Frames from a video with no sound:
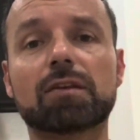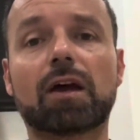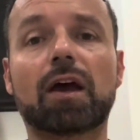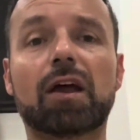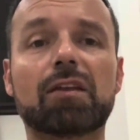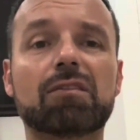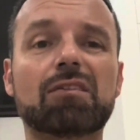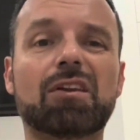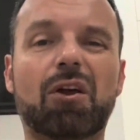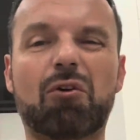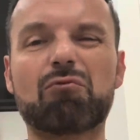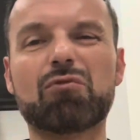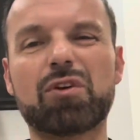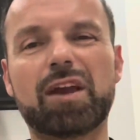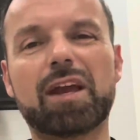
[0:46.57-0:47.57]
and
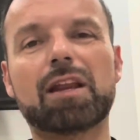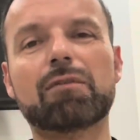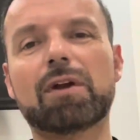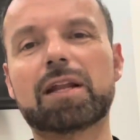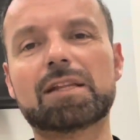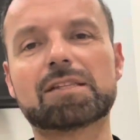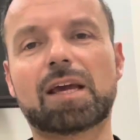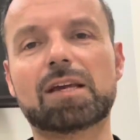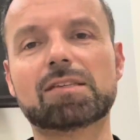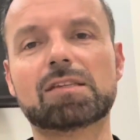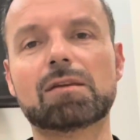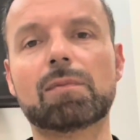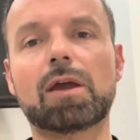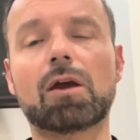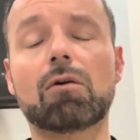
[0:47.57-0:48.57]
really, really
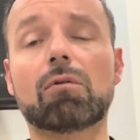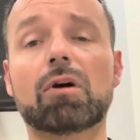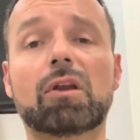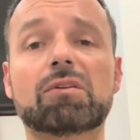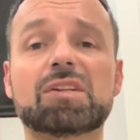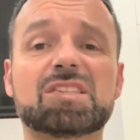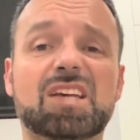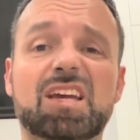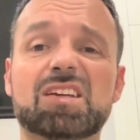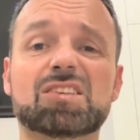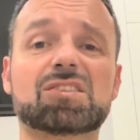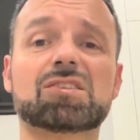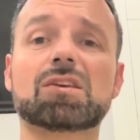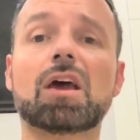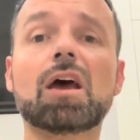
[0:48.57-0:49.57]
tasty meal. It only
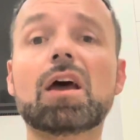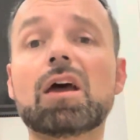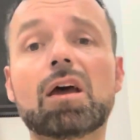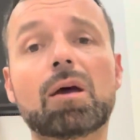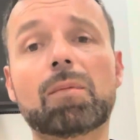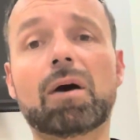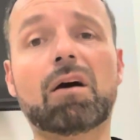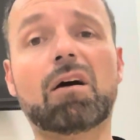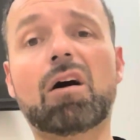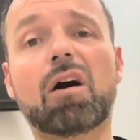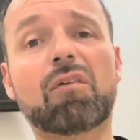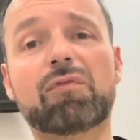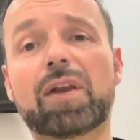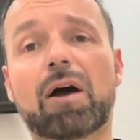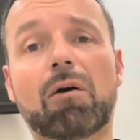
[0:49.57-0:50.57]
takes about
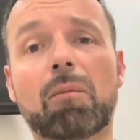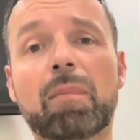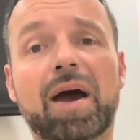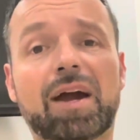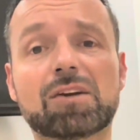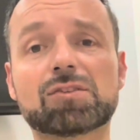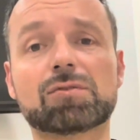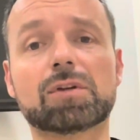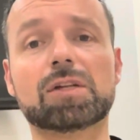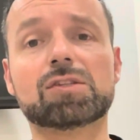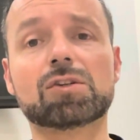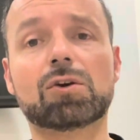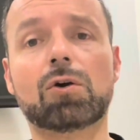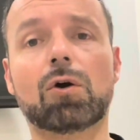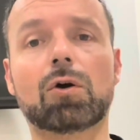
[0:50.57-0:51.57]
half an hour max really
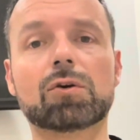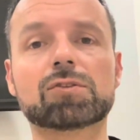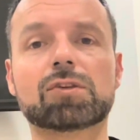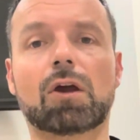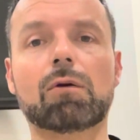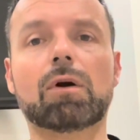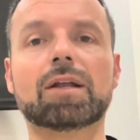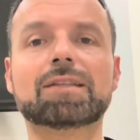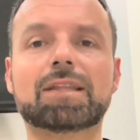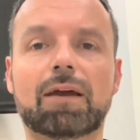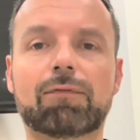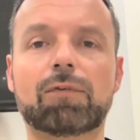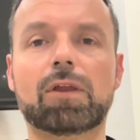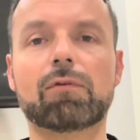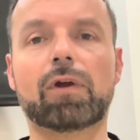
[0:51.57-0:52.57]
to cook. So I
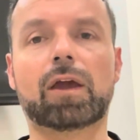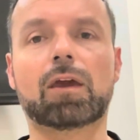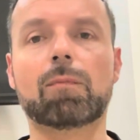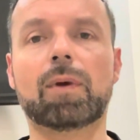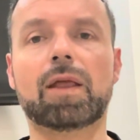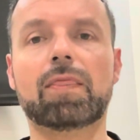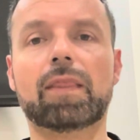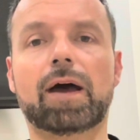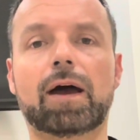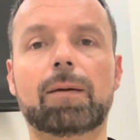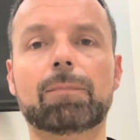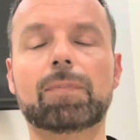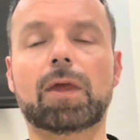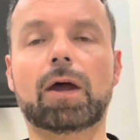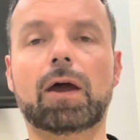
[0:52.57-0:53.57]
definitely recommend that.
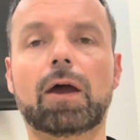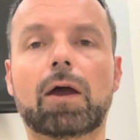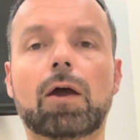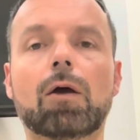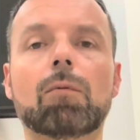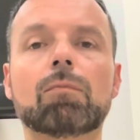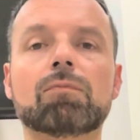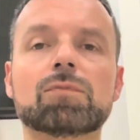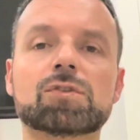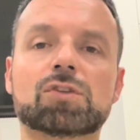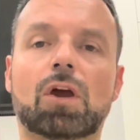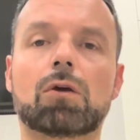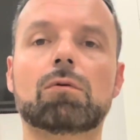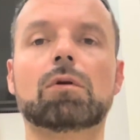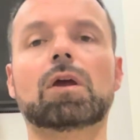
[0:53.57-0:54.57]

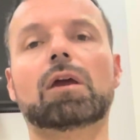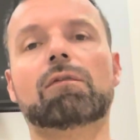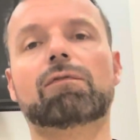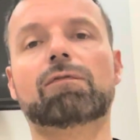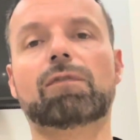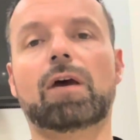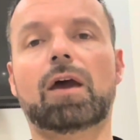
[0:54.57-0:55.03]
So if